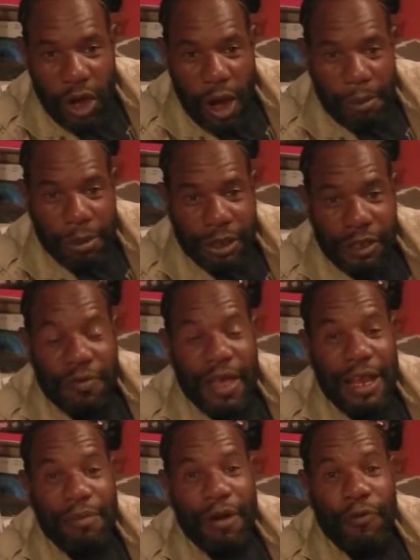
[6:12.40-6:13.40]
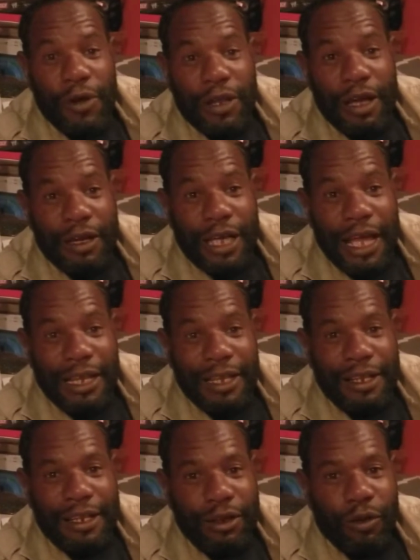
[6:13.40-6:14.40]
But if you're my friend, you
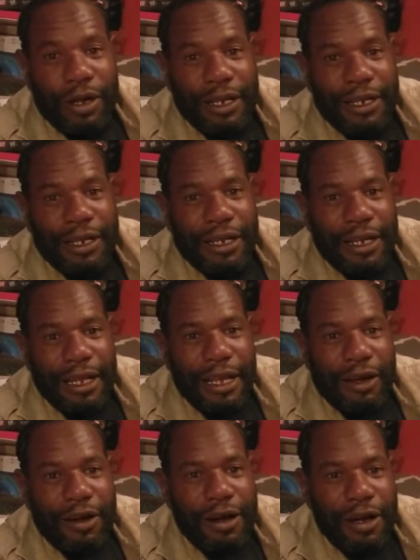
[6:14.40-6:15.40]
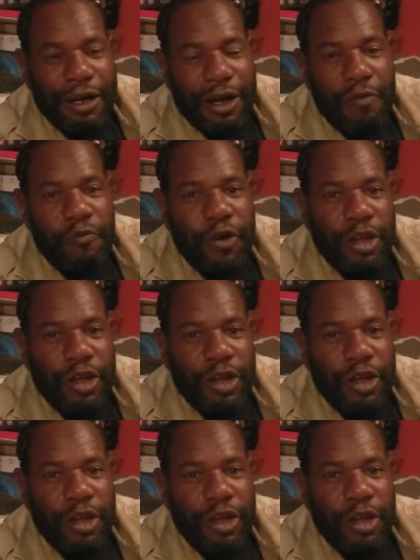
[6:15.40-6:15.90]
can look like a comfort.